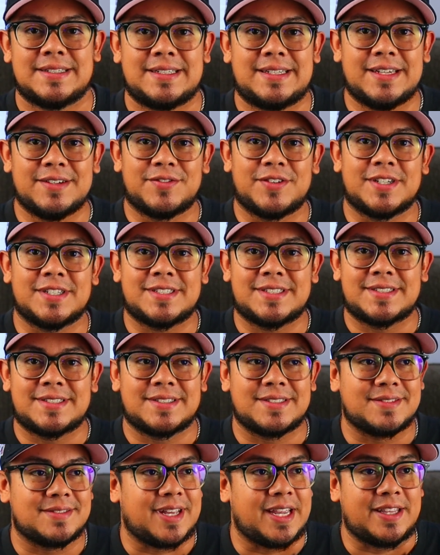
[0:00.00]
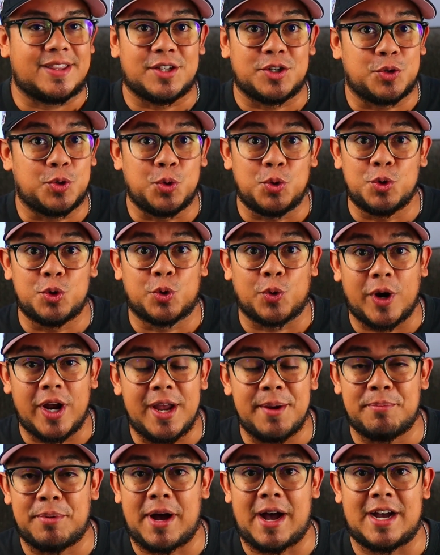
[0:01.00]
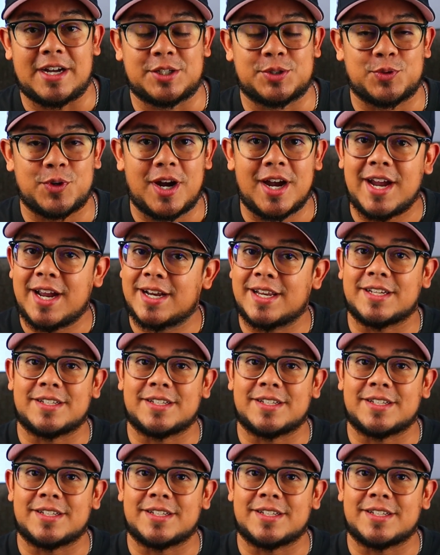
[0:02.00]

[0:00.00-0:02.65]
Give us like the cool gray box, right?